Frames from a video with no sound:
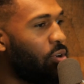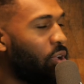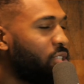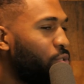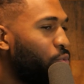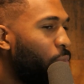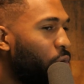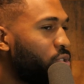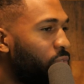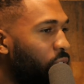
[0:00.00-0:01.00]
Okay, so do
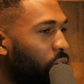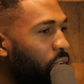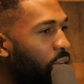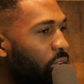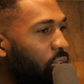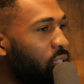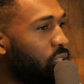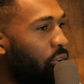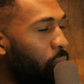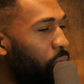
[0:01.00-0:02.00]
most of your
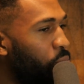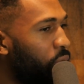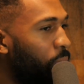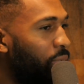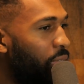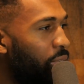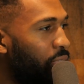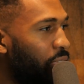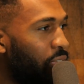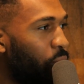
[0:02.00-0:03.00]
clients come in with a
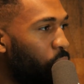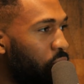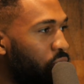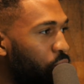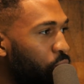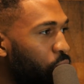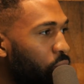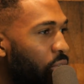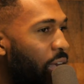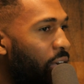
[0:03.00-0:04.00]
plan that they want to